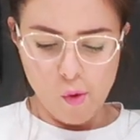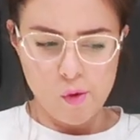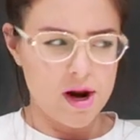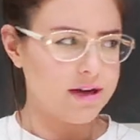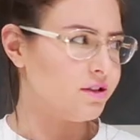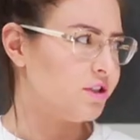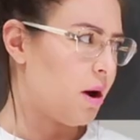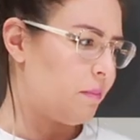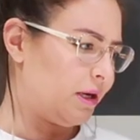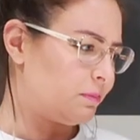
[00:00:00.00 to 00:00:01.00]
Ooh, that is
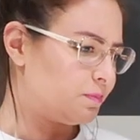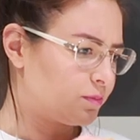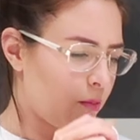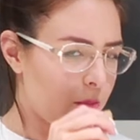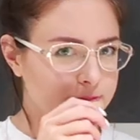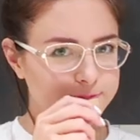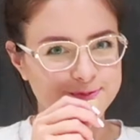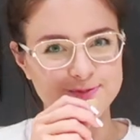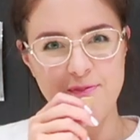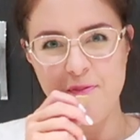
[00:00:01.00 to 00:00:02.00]
yummy.
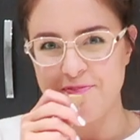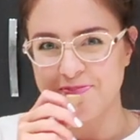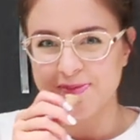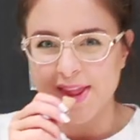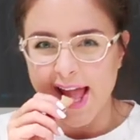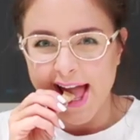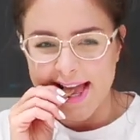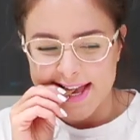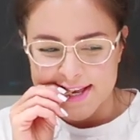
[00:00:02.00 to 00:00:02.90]
Mmm.